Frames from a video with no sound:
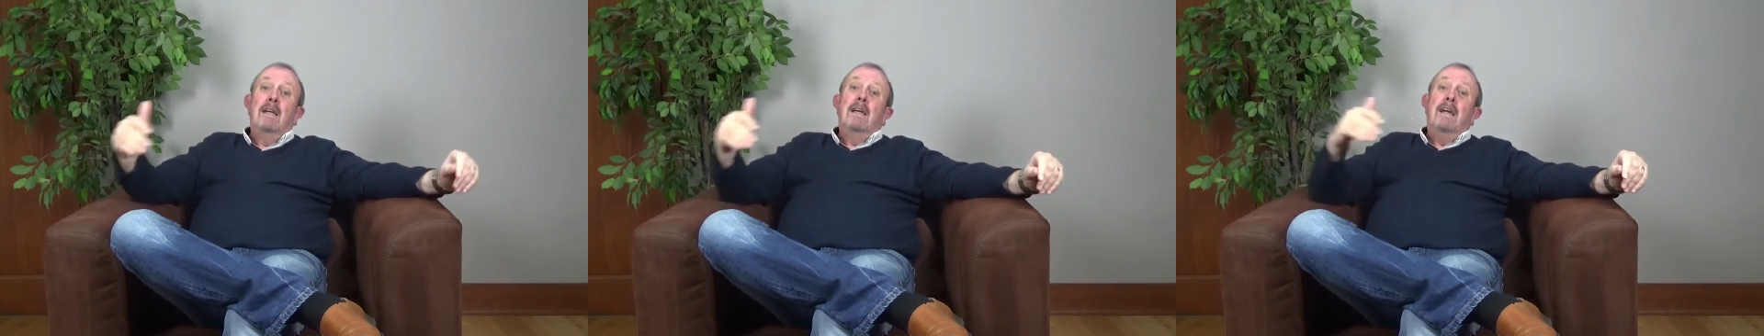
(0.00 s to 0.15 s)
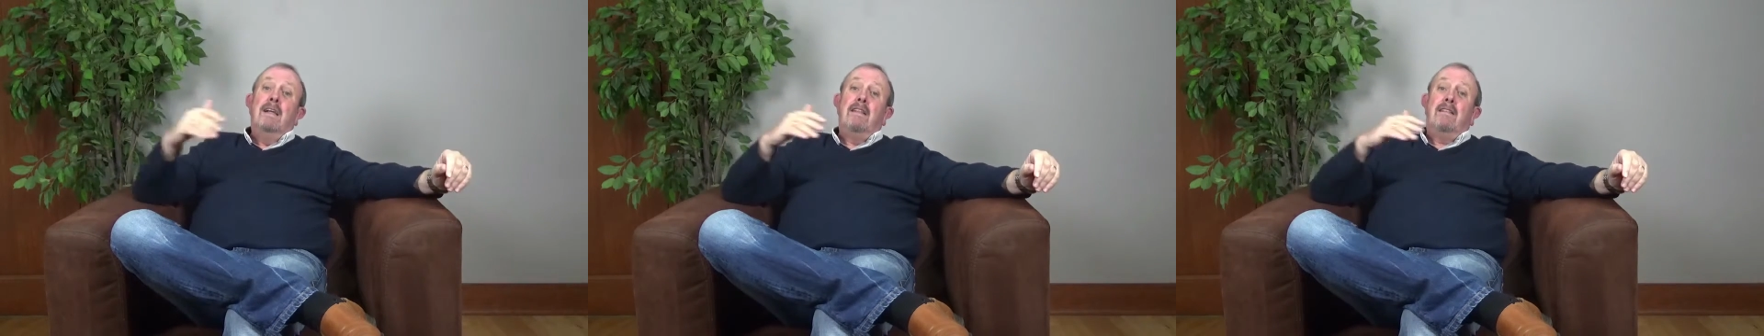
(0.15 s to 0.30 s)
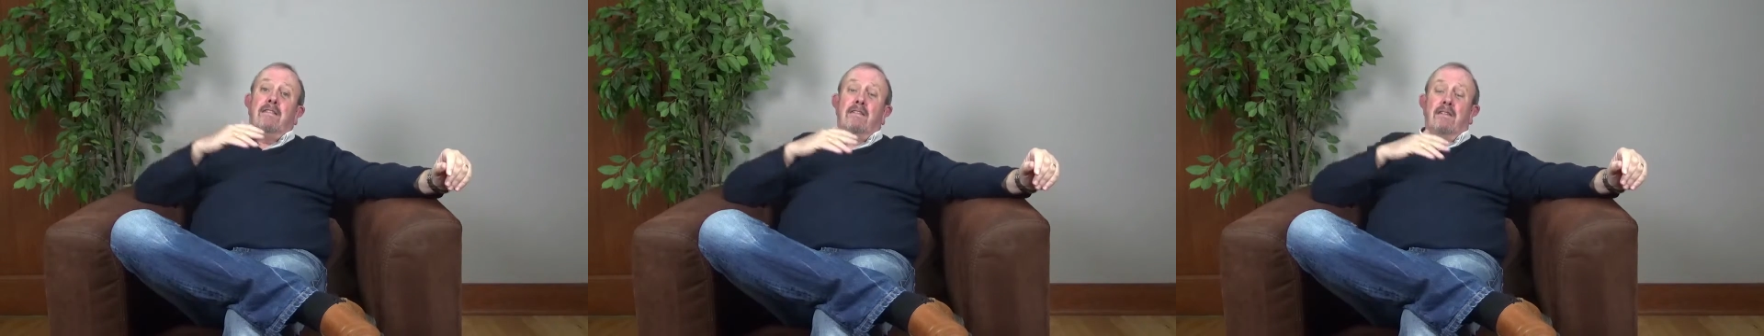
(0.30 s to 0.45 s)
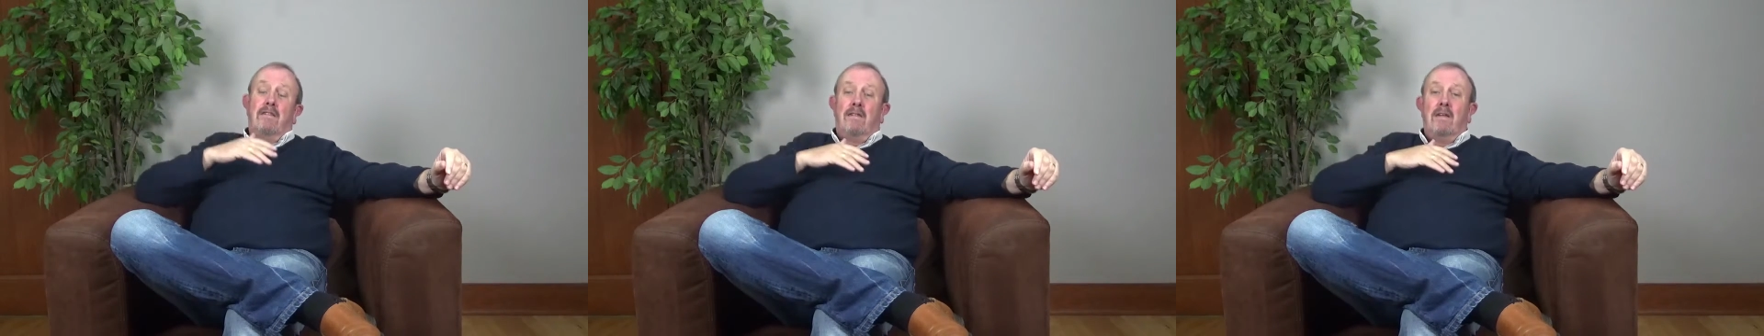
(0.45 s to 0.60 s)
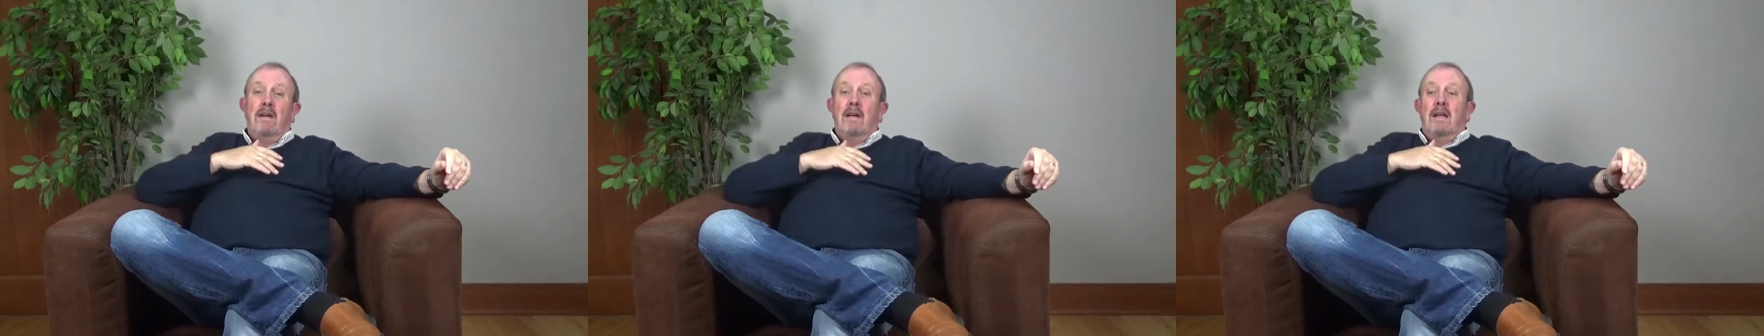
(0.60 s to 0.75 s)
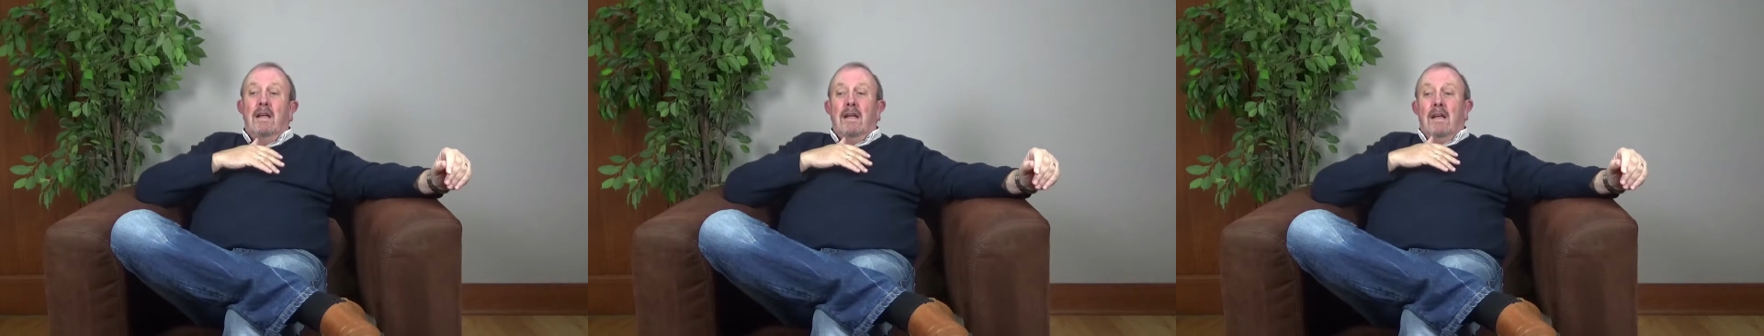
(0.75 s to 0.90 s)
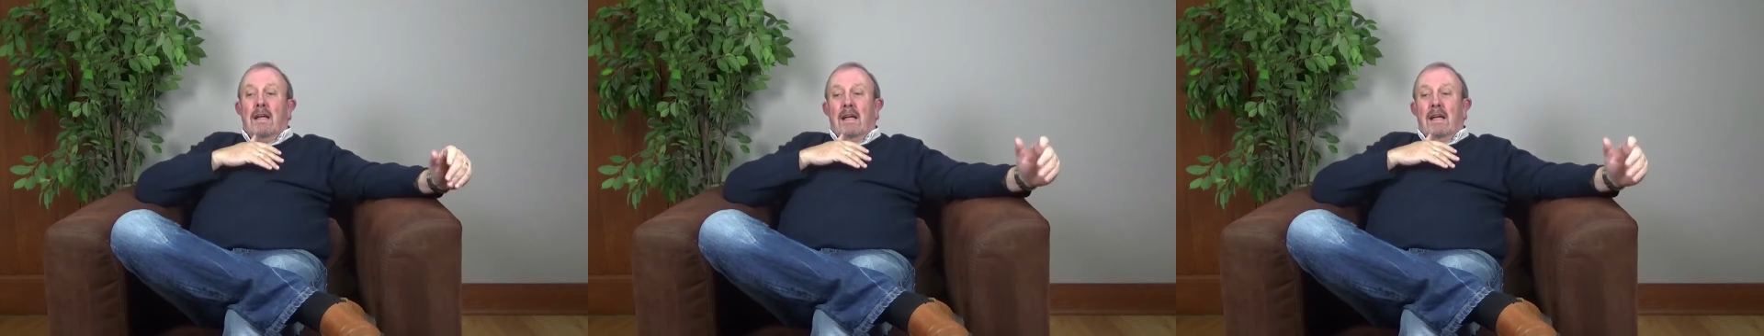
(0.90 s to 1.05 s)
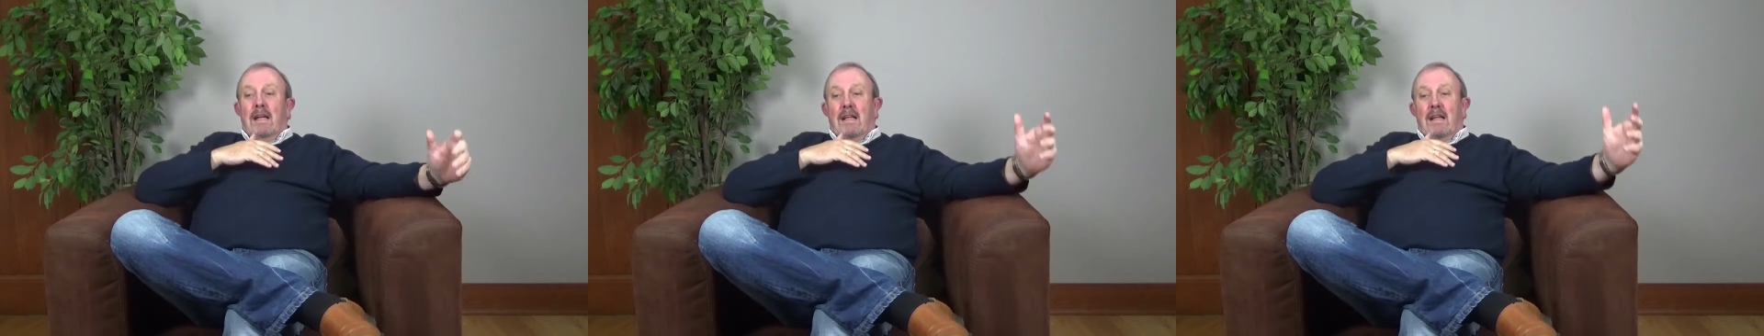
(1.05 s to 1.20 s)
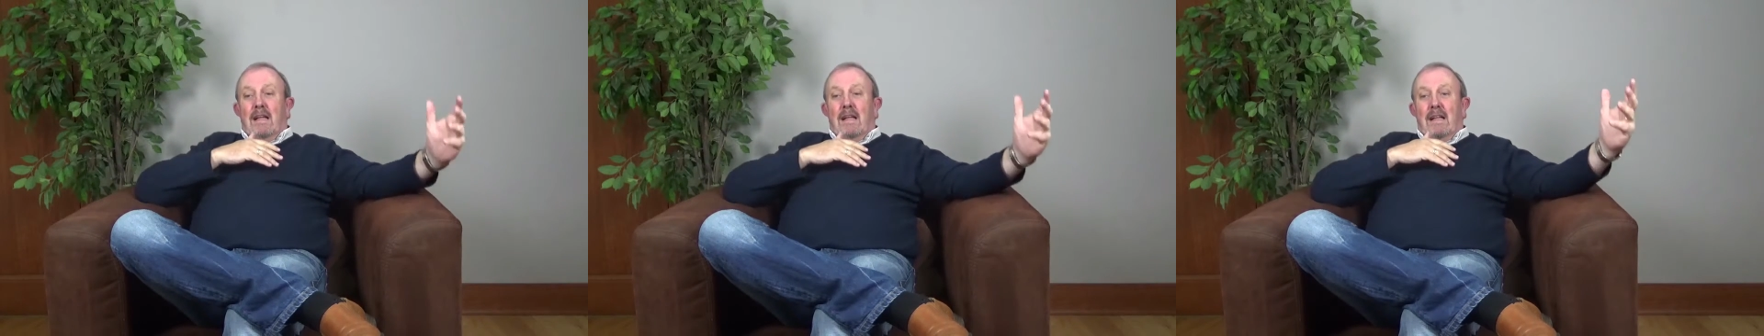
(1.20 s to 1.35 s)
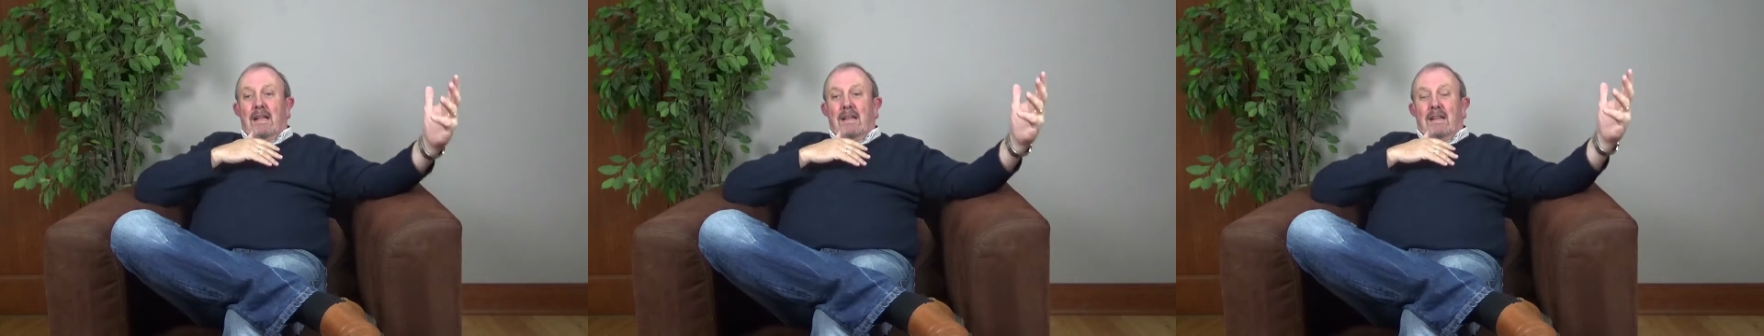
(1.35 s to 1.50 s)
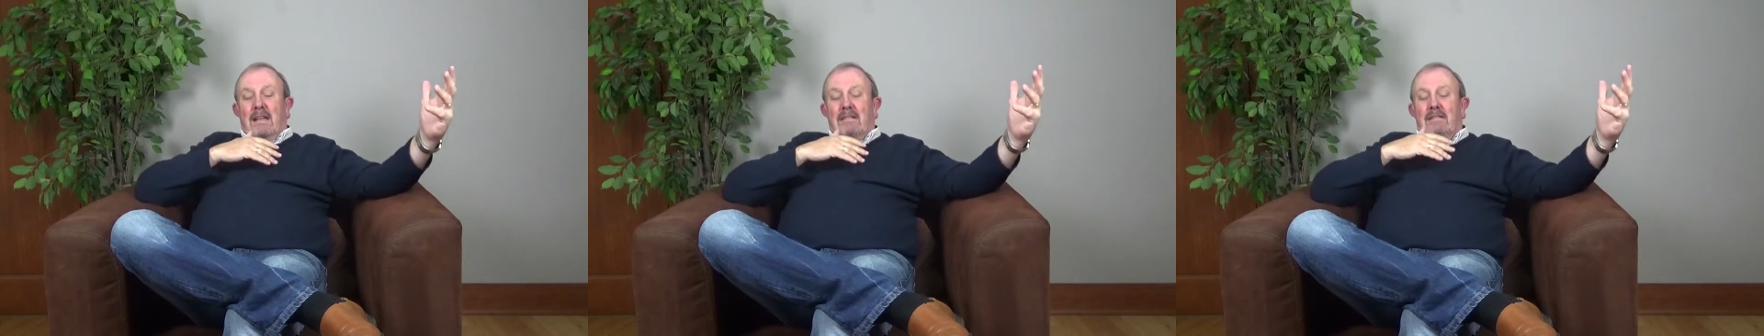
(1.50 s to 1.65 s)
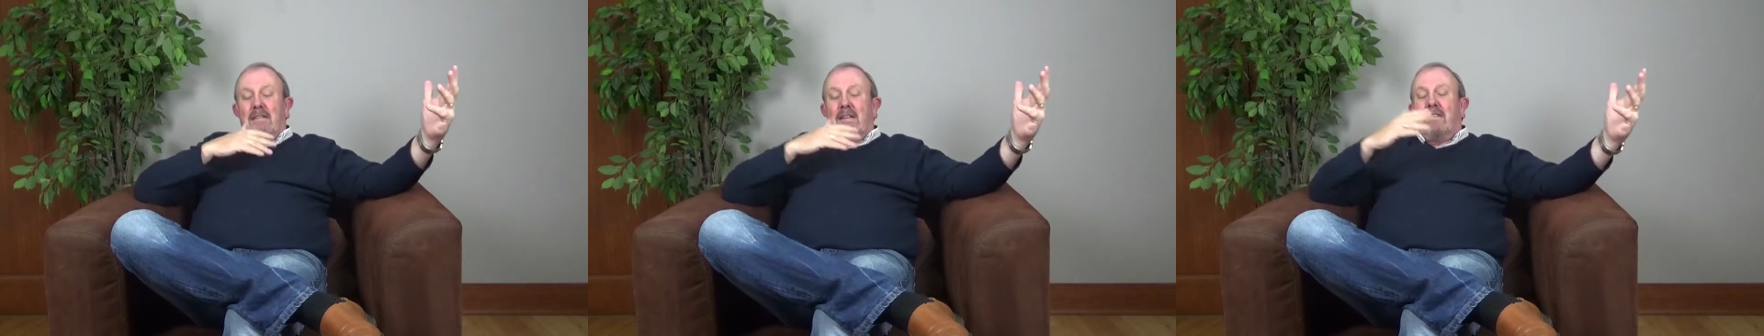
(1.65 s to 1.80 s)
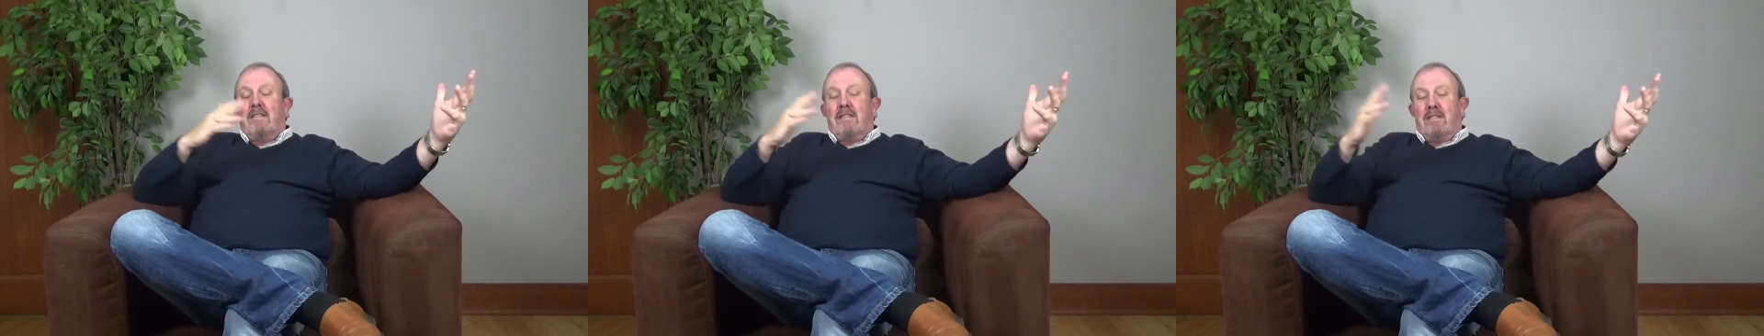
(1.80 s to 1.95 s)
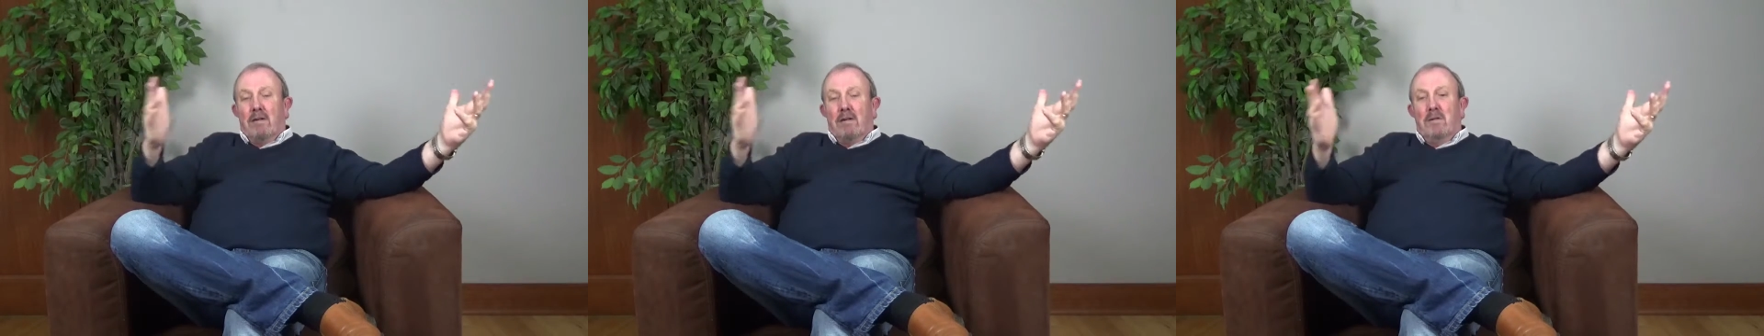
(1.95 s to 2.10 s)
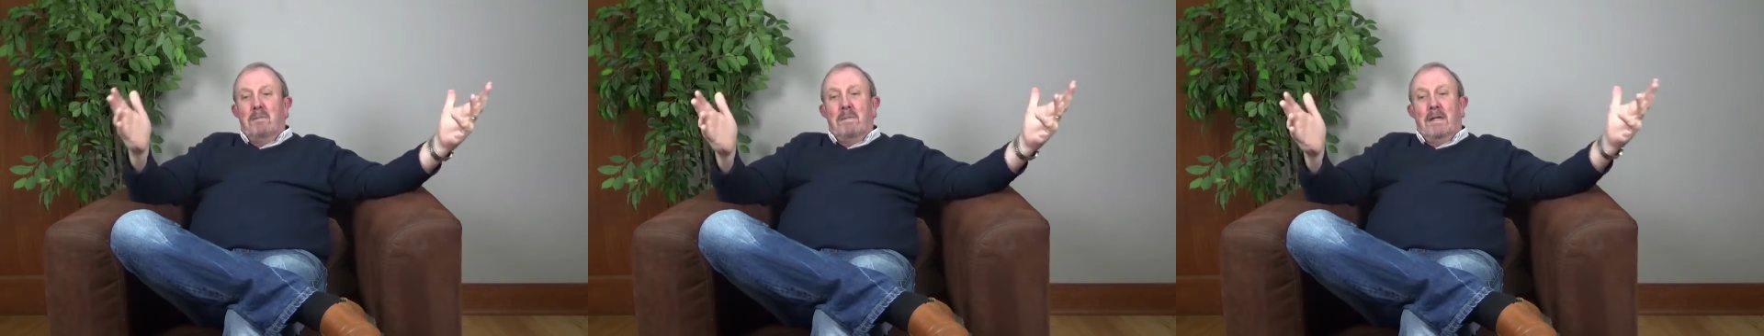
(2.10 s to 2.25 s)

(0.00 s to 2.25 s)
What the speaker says: It's just, there are so